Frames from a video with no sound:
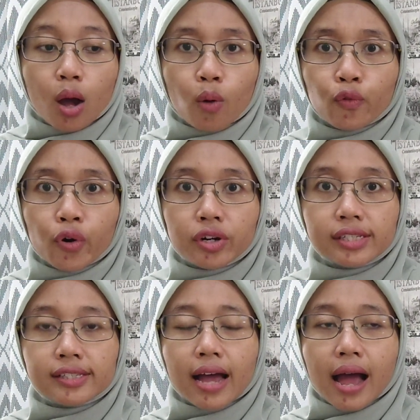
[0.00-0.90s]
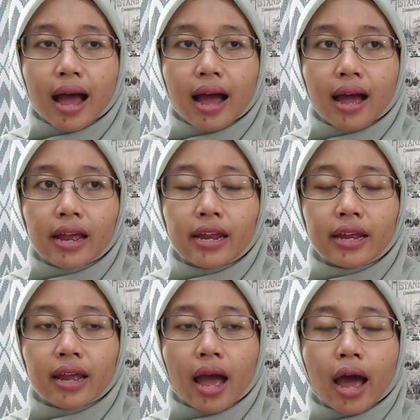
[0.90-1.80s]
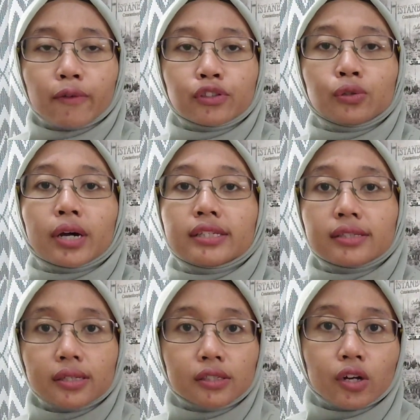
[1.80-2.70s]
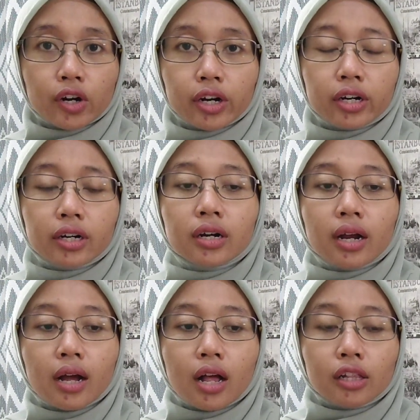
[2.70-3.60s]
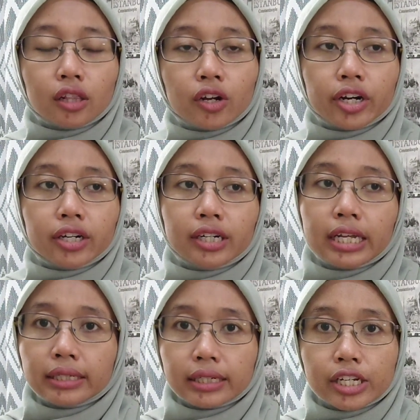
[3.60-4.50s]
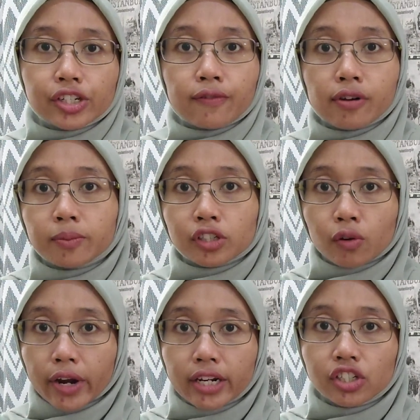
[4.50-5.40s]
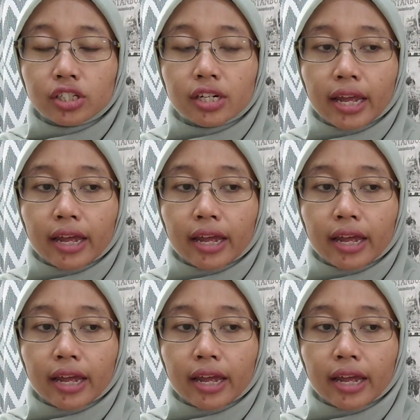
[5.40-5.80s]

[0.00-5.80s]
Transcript: of course I have to assist her learn Indonesian from scratch.